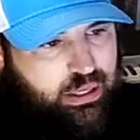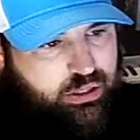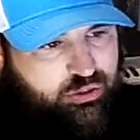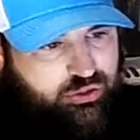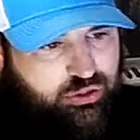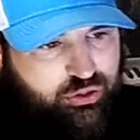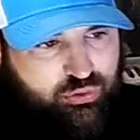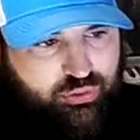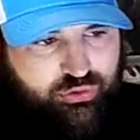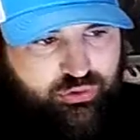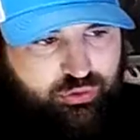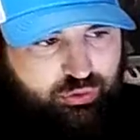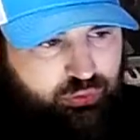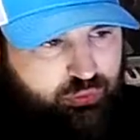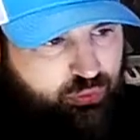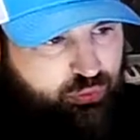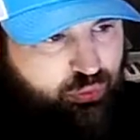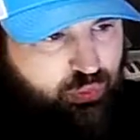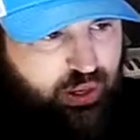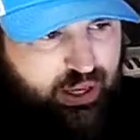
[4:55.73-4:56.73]
Due
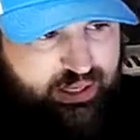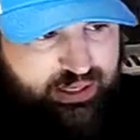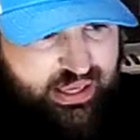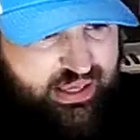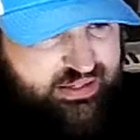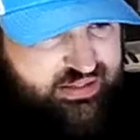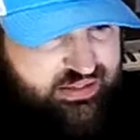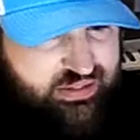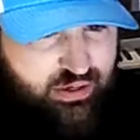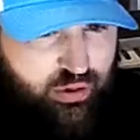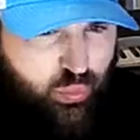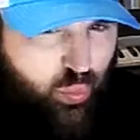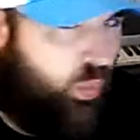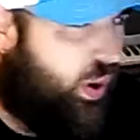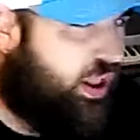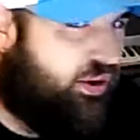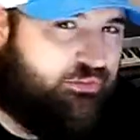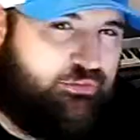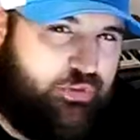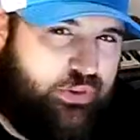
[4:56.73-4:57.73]
to, I guess, their
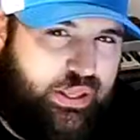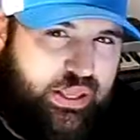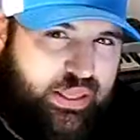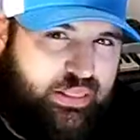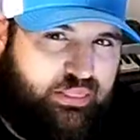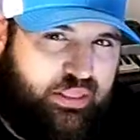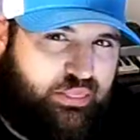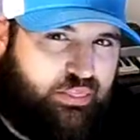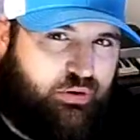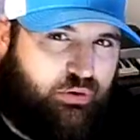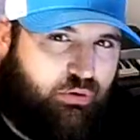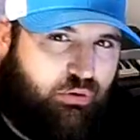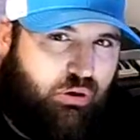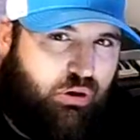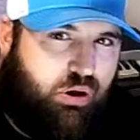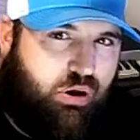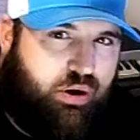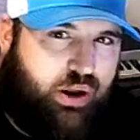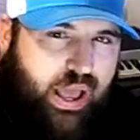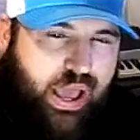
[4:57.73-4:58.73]
wavelength that they're
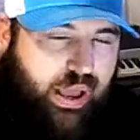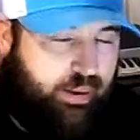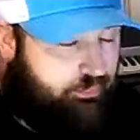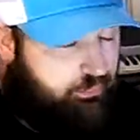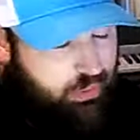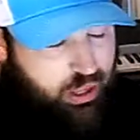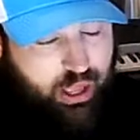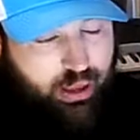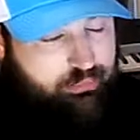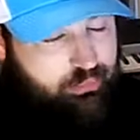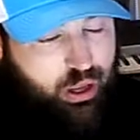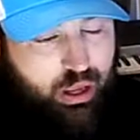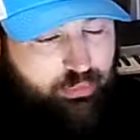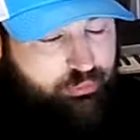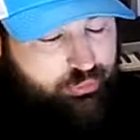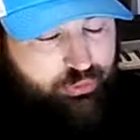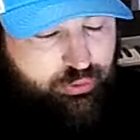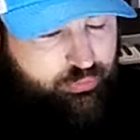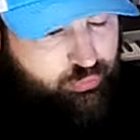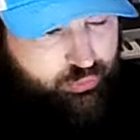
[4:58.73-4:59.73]
on. I'm not
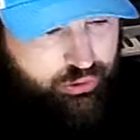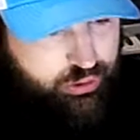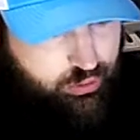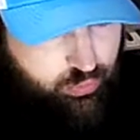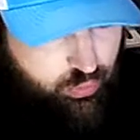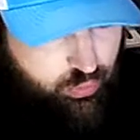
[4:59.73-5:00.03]
really